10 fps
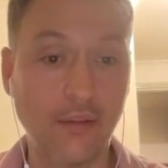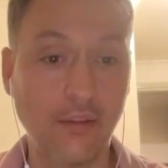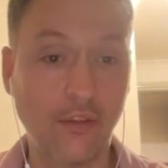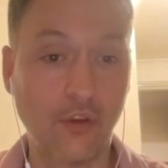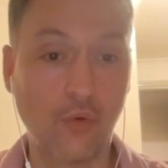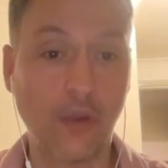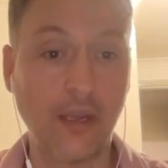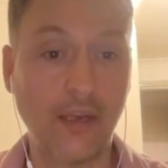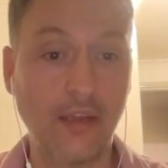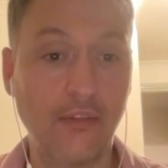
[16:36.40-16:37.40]
The
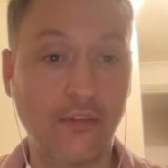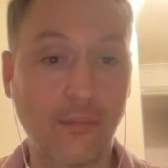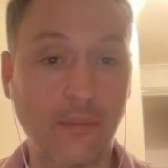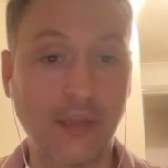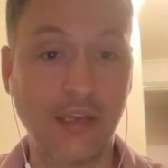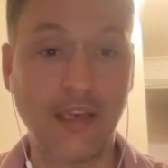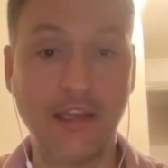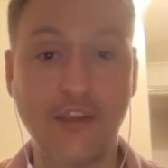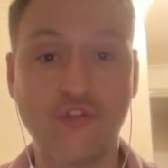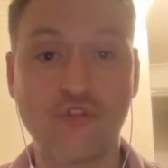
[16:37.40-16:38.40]
queen is
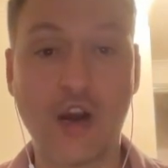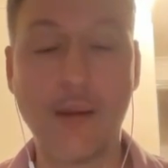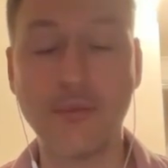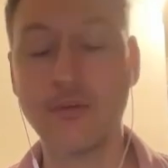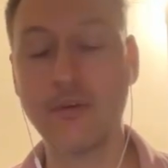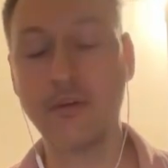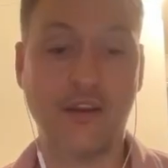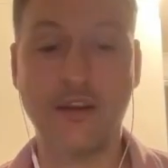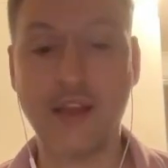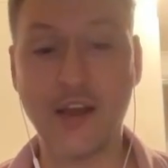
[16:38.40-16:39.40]
completely trapped.
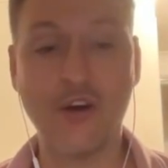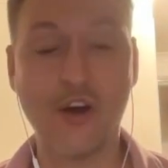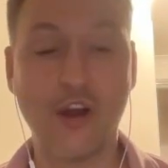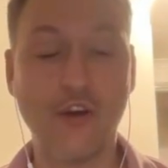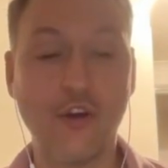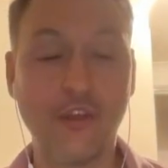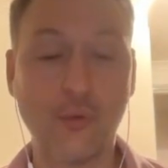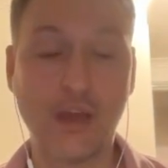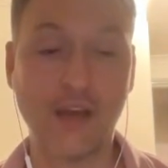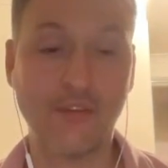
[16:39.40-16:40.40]
Now, I know that
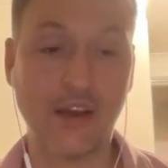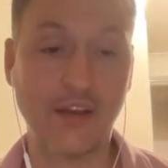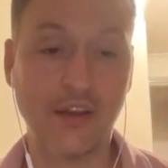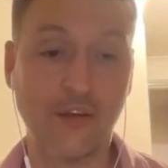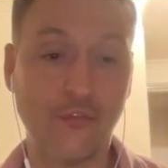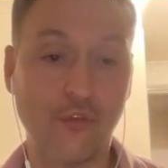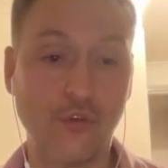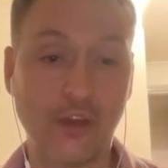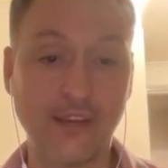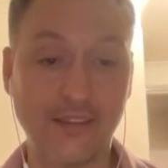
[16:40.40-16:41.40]
we have had a
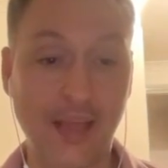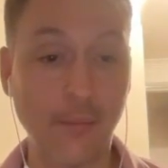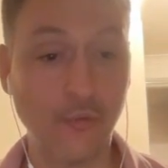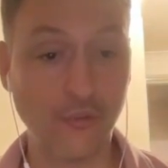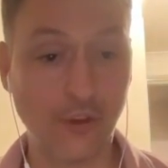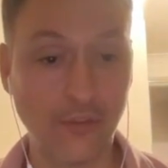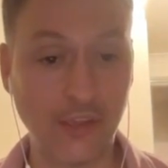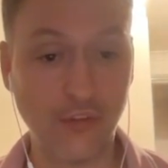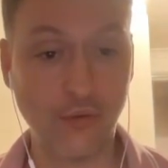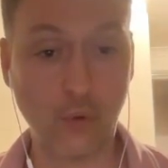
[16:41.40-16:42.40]
few examples of
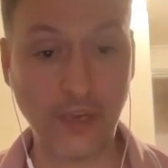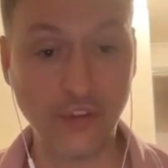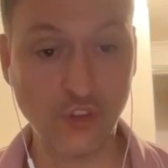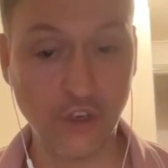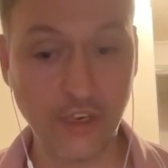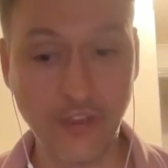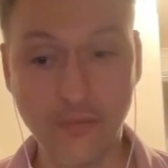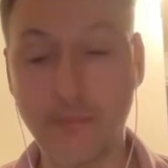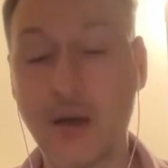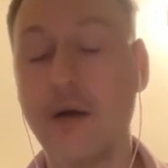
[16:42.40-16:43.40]
these queen
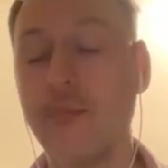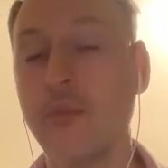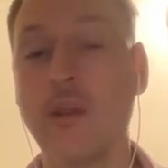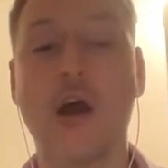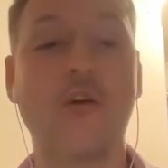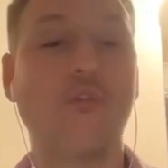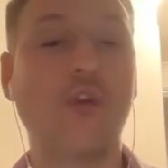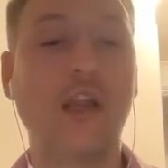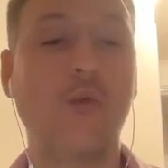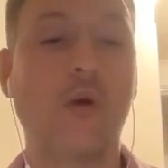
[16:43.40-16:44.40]
journeys, but I
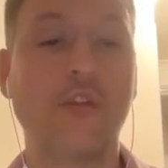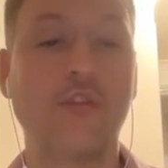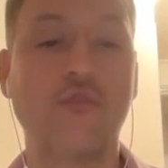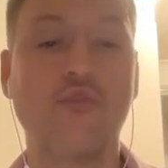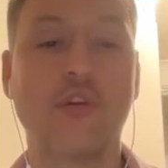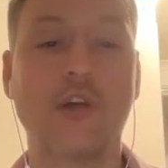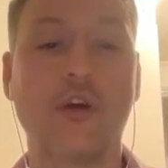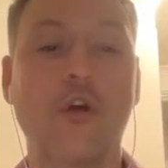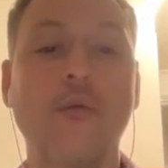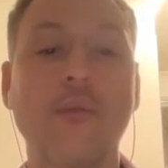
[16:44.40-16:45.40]
really wanted to drill it
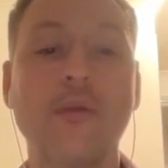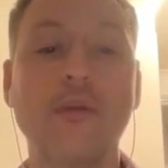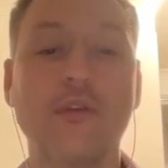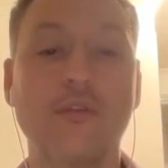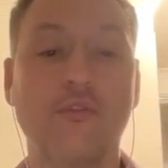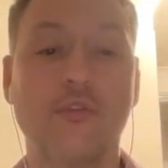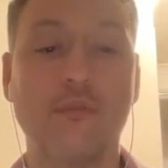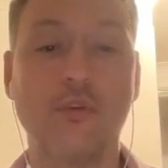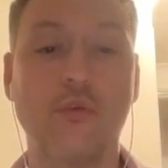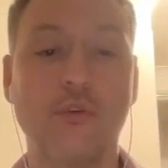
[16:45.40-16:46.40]
home to the
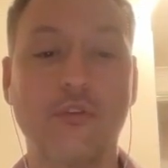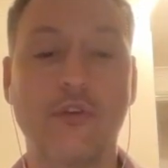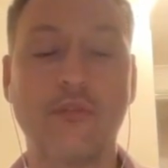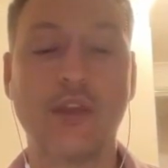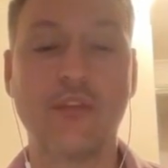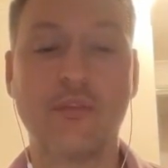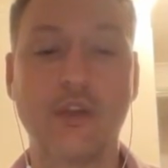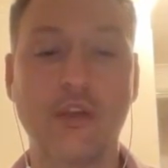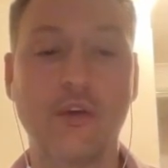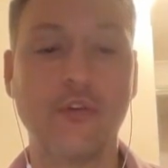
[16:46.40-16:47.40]
viewers of these
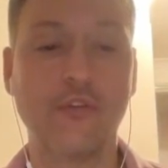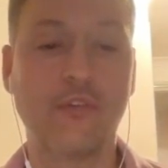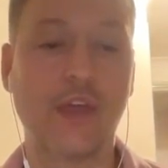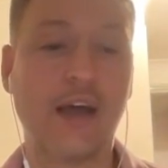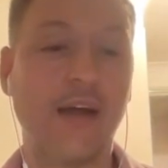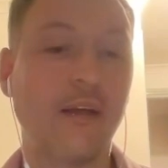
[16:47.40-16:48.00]
videos that